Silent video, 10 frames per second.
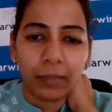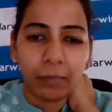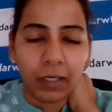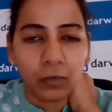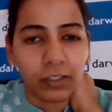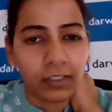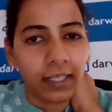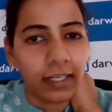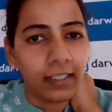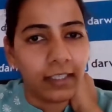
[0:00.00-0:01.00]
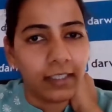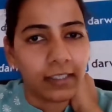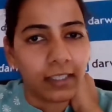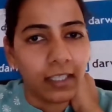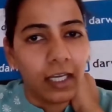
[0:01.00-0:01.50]
Manoj said
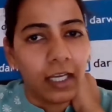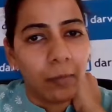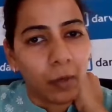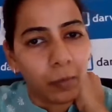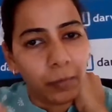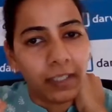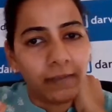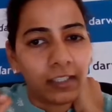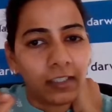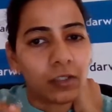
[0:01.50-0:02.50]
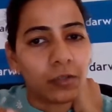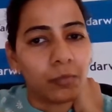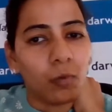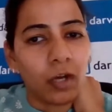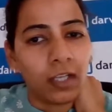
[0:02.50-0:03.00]
is probably even the
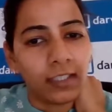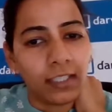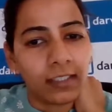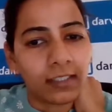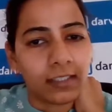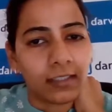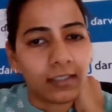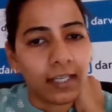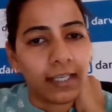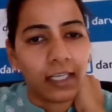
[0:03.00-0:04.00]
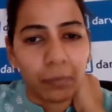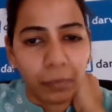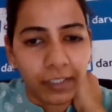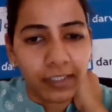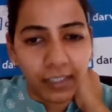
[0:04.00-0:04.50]
small things like an
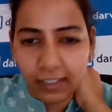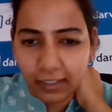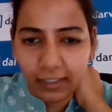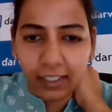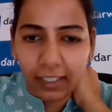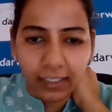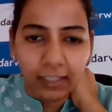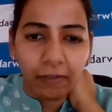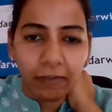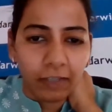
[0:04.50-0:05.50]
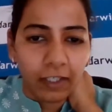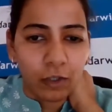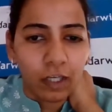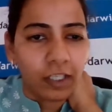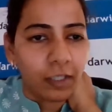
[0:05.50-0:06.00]
appreciation. I think when we are
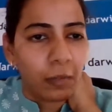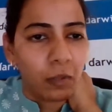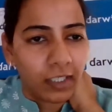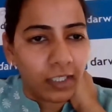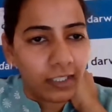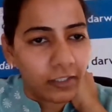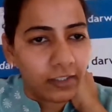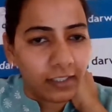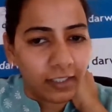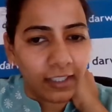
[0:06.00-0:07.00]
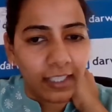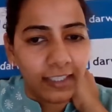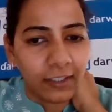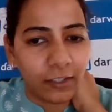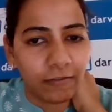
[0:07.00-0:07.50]
talking about culture, the
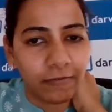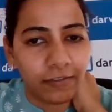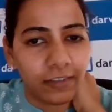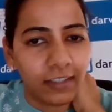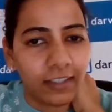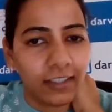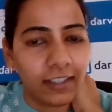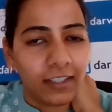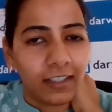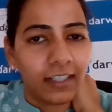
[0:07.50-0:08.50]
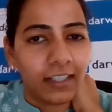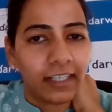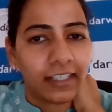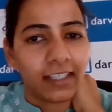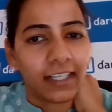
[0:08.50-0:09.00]
culture of
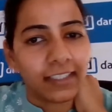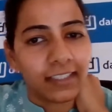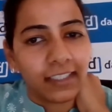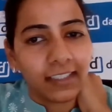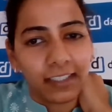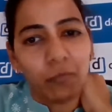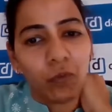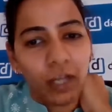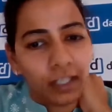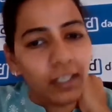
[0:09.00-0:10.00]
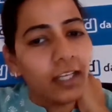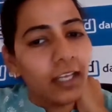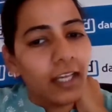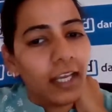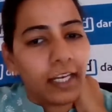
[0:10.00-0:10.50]
recognizing someone
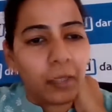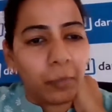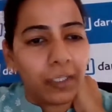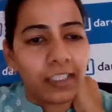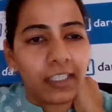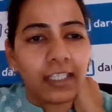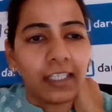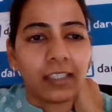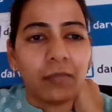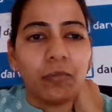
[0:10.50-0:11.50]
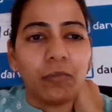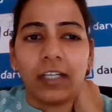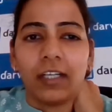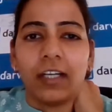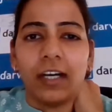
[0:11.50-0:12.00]
and appreciating
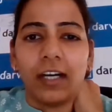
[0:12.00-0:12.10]
someone,